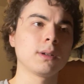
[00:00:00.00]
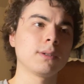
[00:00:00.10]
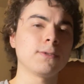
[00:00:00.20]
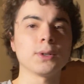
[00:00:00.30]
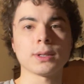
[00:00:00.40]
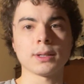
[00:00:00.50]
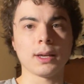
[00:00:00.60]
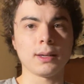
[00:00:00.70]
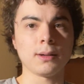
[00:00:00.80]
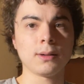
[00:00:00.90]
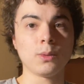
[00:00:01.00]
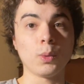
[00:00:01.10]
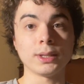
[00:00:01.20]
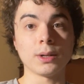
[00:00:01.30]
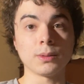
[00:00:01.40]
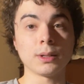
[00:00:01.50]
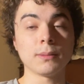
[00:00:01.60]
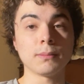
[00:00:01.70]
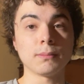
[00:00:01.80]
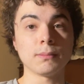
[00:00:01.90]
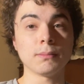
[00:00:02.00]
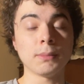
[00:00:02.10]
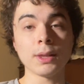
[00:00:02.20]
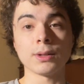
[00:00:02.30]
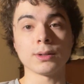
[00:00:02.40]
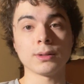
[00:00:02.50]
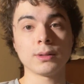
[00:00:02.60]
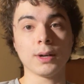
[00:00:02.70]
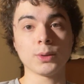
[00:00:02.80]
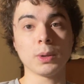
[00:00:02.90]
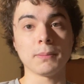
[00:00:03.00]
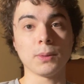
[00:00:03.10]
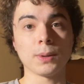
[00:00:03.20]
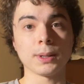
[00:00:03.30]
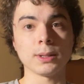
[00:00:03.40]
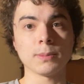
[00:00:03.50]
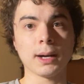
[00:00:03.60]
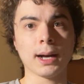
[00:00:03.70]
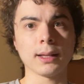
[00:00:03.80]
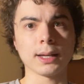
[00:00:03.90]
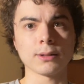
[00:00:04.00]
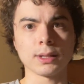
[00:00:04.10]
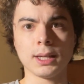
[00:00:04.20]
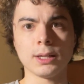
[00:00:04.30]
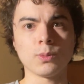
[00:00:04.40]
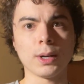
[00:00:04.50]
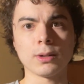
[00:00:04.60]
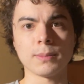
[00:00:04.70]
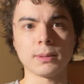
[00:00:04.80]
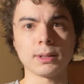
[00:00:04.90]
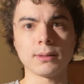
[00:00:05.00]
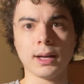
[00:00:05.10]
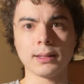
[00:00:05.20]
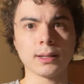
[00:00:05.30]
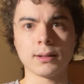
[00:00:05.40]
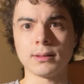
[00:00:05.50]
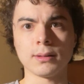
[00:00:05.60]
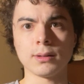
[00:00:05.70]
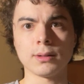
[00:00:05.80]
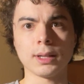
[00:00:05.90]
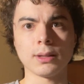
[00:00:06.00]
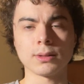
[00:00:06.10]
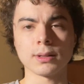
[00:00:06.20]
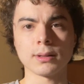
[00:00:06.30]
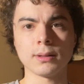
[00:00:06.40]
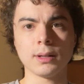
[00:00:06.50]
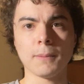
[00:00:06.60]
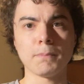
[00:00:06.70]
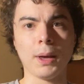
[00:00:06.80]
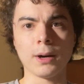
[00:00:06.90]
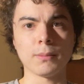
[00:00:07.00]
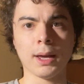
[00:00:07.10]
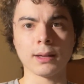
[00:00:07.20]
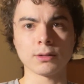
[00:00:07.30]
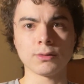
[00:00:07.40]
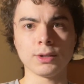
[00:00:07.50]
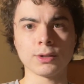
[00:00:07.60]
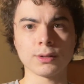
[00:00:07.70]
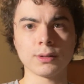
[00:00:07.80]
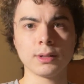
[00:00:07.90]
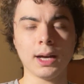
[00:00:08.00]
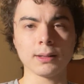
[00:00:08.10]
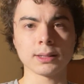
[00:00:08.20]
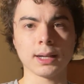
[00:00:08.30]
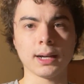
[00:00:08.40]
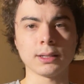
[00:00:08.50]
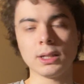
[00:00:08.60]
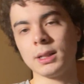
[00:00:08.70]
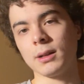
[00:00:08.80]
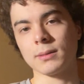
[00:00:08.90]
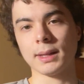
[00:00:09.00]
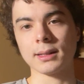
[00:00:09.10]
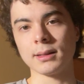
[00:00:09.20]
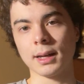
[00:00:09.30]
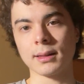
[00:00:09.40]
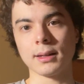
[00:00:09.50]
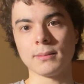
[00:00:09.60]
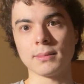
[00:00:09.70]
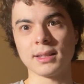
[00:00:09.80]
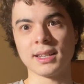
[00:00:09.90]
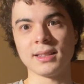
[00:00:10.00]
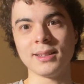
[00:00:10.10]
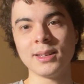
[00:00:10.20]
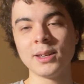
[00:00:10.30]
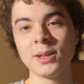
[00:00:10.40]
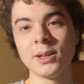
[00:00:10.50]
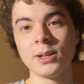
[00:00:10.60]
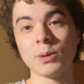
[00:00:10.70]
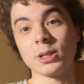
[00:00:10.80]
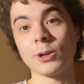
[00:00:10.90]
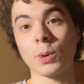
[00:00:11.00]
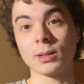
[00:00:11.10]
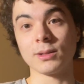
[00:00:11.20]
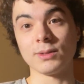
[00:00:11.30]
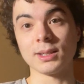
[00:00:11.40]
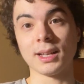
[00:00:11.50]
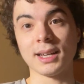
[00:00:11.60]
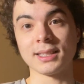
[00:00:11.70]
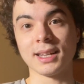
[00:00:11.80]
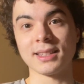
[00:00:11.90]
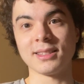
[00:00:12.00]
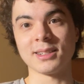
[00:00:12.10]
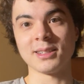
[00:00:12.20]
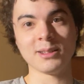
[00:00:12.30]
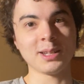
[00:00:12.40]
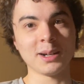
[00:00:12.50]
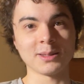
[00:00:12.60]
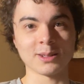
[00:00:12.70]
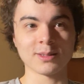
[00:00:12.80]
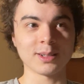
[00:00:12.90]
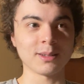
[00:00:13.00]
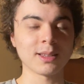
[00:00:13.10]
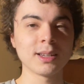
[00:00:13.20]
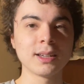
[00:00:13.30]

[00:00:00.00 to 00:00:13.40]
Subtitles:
First is a widowed mother of twin boys, about how like her kids wake up in the middle of the night telling her that there's a bear man creature outside. She tells them that's nothing, but then she quickly realized that they're telling the truth.